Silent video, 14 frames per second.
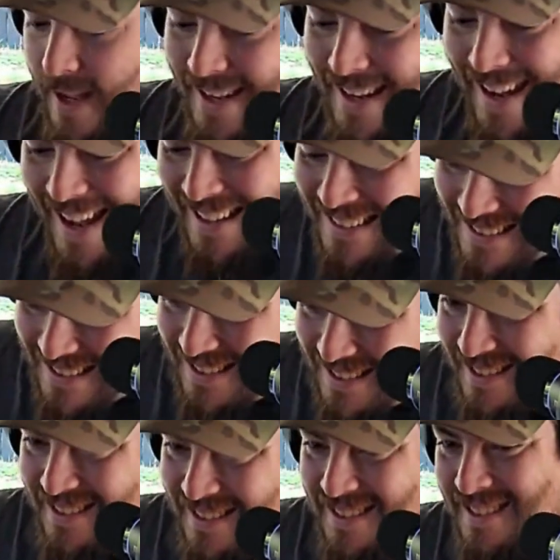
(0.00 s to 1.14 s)
Again,
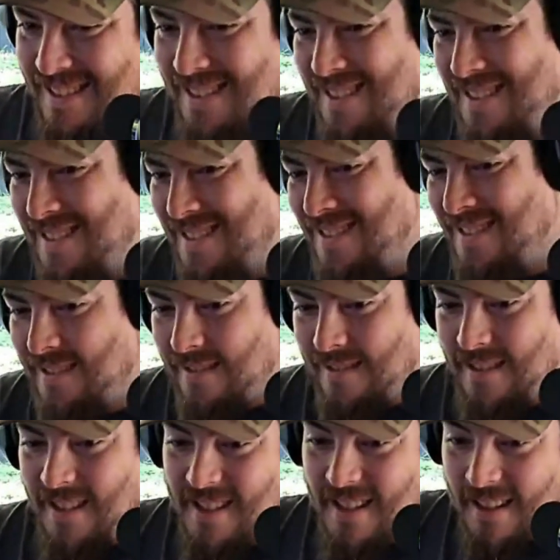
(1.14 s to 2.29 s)

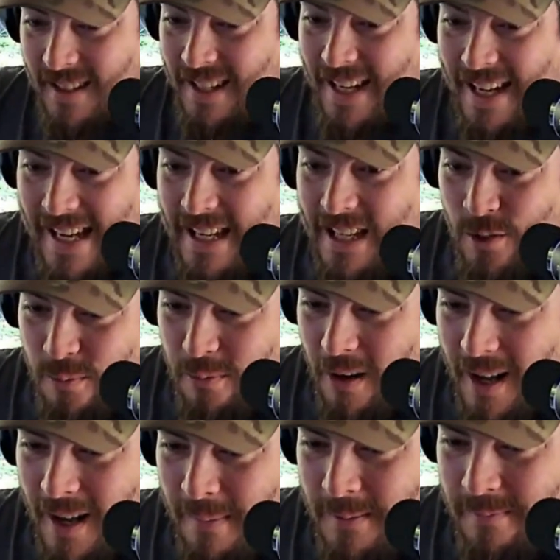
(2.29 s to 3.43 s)
still an EU
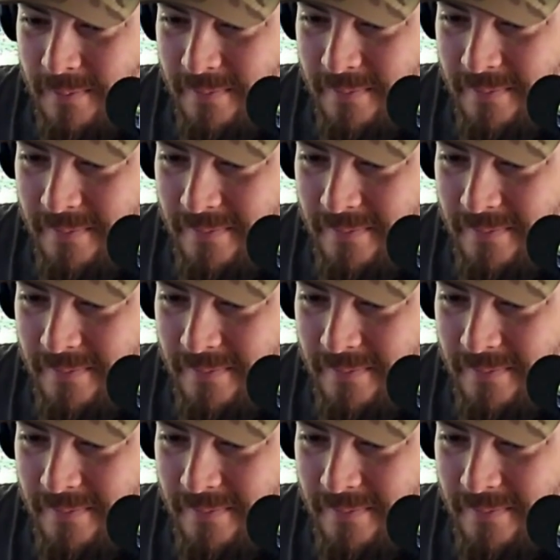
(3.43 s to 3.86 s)
problem.